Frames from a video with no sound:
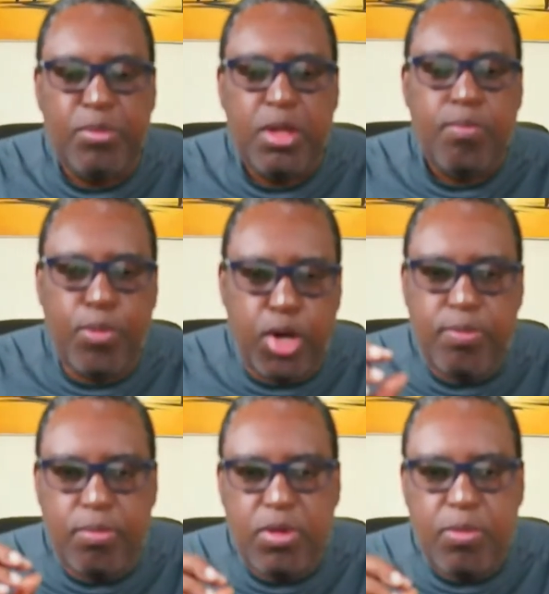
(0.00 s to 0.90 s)
But
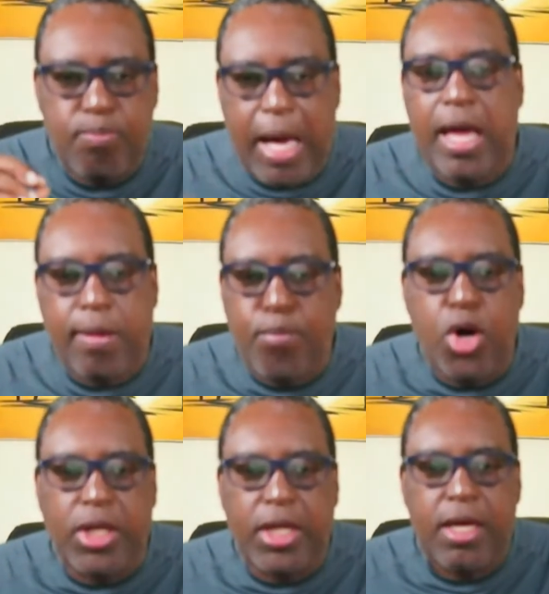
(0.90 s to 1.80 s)
my
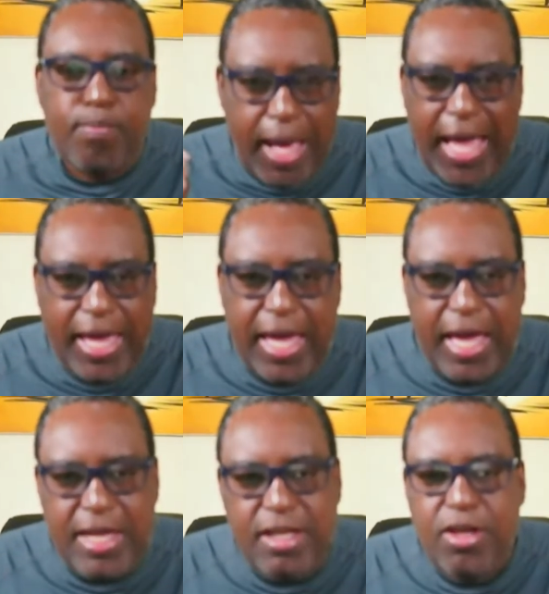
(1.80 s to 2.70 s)
money, my head